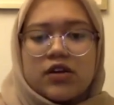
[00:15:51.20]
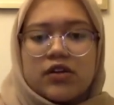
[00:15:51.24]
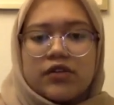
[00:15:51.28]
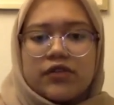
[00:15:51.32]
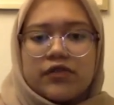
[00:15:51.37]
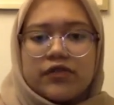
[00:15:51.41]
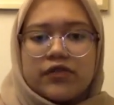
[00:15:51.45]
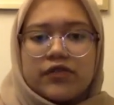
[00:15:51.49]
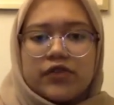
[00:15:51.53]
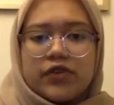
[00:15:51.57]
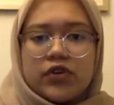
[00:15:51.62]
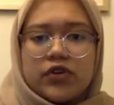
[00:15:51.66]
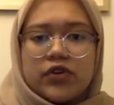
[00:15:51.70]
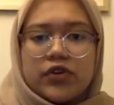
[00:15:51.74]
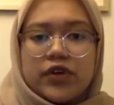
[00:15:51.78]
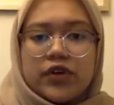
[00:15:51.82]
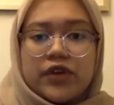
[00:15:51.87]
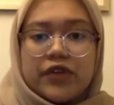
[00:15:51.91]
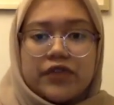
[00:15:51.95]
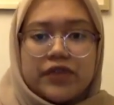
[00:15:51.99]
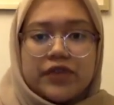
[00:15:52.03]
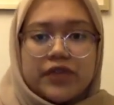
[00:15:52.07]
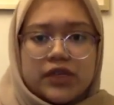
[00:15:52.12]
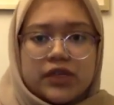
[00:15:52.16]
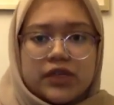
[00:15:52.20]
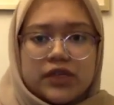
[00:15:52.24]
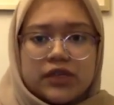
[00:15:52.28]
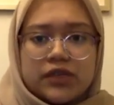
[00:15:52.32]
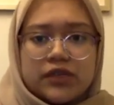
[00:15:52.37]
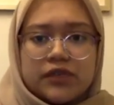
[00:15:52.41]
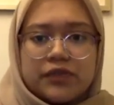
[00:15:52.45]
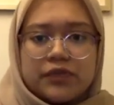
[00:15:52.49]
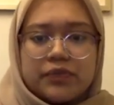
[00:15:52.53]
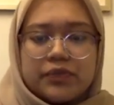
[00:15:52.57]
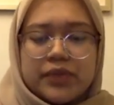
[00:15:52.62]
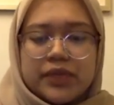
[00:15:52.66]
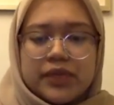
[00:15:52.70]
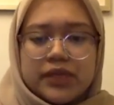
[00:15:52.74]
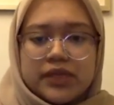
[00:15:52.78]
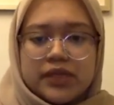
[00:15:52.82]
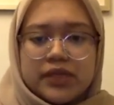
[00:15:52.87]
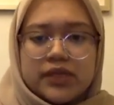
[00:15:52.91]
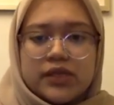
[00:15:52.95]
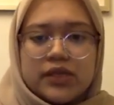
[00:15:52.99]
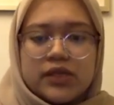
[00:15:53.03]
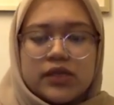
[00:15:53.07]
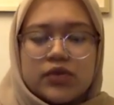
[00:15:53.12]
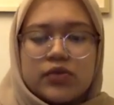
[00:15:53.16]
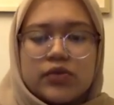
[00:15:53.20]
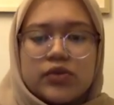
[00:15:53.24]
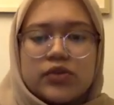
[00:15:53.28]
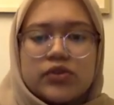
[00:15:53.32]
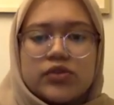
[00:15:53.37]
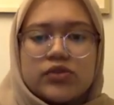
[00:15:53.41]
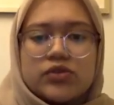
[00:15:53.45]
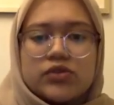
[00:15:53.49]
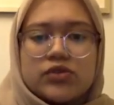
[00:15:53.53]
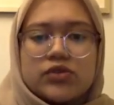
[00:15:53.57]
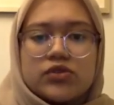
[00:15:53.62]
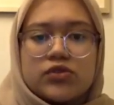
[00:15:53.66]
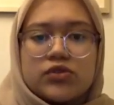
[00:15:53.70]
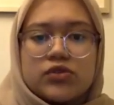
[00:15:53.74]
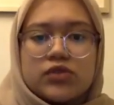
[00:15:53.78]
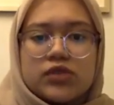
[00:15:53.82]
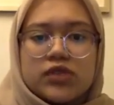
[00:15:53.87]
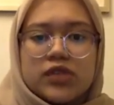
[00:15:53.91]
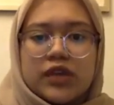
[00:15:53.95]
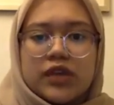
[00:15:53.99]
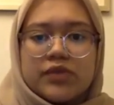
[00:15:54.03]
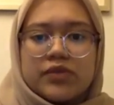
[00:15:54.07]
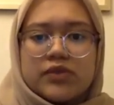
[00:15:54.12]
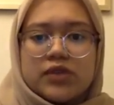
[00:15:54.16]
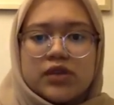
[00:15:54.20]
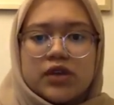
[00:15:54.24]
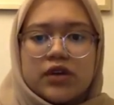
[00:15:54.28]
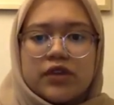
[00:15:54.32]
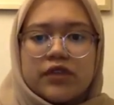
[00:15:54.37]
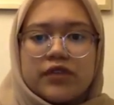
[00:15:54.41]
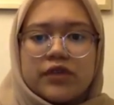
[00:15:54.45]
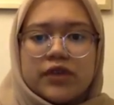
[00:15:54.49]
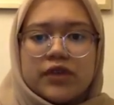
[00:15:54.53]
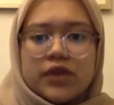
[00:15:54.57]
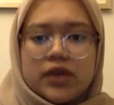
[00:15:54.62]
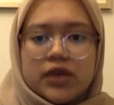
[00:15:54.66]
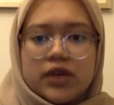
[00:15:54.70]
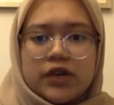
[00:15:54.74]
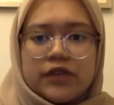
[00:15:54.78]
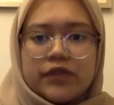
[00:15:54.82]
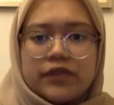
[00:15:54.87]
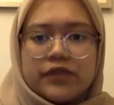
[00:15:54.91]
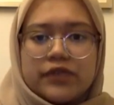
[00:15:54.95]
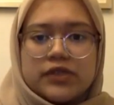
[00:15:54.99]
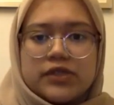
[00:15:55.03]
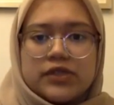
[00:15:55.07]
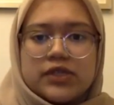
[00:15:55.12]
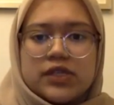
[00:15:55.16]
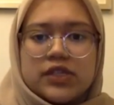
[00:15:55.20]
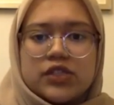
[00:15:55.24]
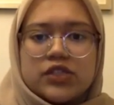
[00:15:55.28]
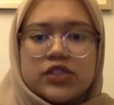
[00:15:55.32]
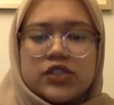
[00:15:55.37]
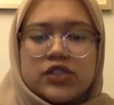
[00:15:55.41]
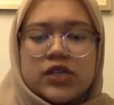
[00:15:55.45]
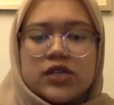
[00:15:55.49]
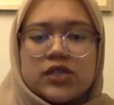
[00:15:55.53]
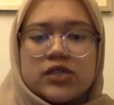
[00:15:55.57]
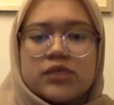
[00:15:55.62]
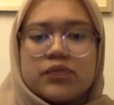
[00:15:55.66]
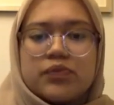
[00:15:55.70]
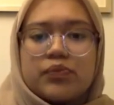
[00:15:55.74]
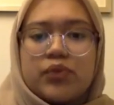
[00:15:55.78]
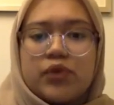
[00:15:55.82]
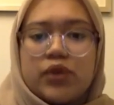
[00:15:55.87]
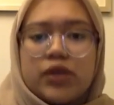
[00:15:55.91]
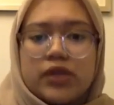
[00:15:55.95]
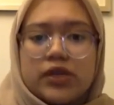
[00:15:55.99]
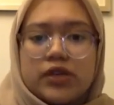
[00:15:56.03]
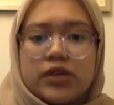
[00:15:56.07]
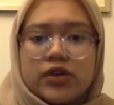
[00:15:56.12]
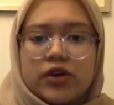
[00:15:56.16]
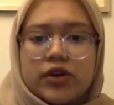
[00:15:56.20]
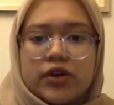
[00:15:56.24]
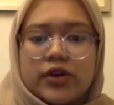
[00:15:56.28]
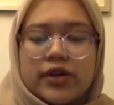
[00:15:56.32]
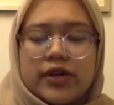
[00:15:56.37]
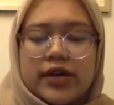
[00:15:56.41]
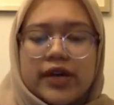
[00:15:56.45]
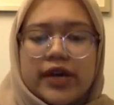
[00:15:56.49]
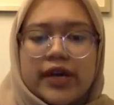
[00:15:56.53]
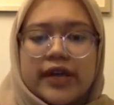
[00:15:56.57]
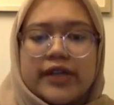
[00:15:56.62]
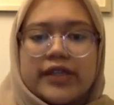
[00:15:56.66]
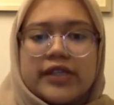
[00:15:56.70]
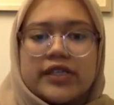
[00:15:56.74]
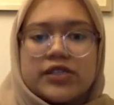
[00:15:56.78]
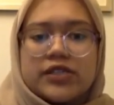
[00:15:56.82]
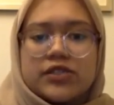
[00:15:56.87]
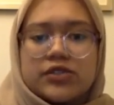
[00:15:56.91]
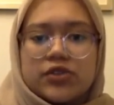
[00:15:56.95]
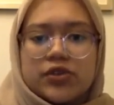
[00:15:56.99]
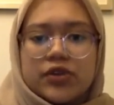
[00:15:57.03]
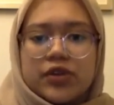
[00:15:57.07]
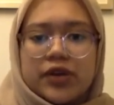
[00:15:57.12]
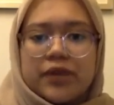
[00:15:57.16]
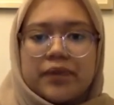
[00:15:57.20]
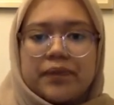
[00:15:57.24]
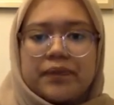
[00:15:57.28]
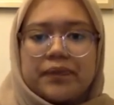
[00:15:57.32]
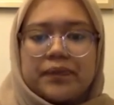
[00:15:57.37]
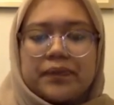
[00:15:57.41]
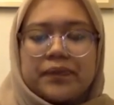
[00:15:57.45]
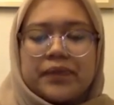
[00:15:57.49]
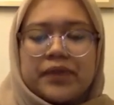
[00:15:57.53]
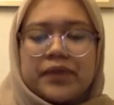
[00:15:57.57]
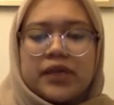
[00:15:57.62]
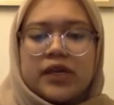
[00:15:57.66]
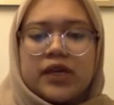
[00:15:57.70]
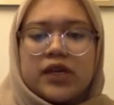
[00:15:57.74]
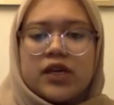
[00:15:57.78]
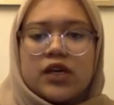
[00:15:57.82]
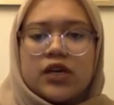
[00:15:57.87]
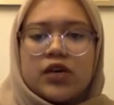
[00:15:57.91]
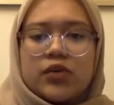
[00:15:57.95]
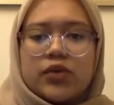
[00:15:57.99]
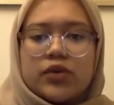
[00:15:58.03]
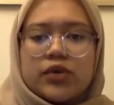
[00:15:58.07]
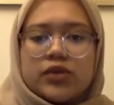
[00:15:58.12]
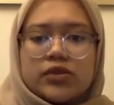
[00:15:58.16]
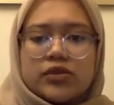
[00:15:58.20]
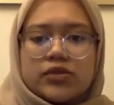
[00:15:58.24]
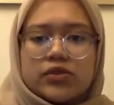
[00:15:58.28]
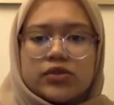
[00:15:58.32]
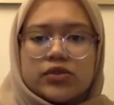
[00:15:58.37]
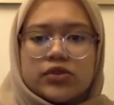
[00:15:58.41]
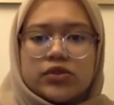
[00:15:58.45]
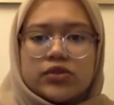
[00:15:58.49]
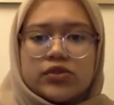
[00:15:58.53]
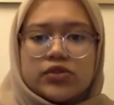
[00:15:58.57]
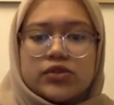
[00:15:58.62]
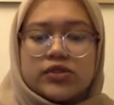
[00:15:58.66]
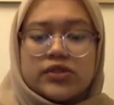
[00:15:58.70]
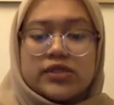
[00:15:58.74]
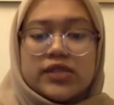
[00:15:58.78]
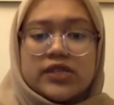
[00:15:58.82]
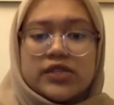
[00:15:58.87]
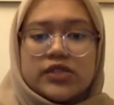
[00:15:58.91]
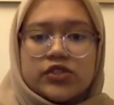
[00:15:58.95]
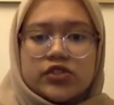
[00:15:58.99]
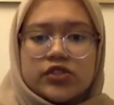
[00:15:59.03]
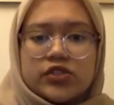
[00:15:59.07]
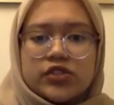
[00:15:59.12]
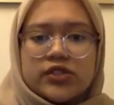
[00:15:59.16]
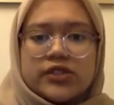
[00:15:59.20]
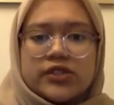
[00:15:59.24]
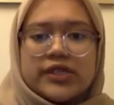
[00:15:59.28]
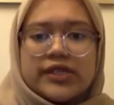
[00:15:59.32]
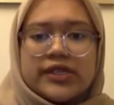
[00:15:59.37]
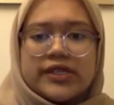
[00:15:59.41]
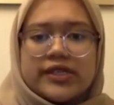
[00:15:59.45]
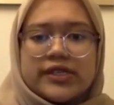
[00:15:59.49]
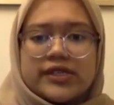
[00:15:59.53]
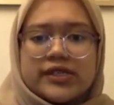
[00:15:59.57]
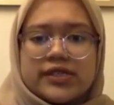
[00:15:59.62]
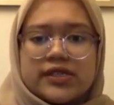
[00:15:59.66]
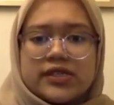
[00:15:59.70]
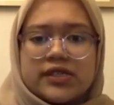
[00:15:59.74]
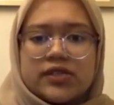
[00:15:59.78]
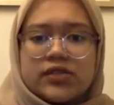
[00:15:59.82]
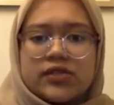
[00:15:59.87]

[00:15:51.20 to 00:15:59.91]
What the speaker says: For graphical method, we use two types of graph such as polygon and histogram. We also use central tendency to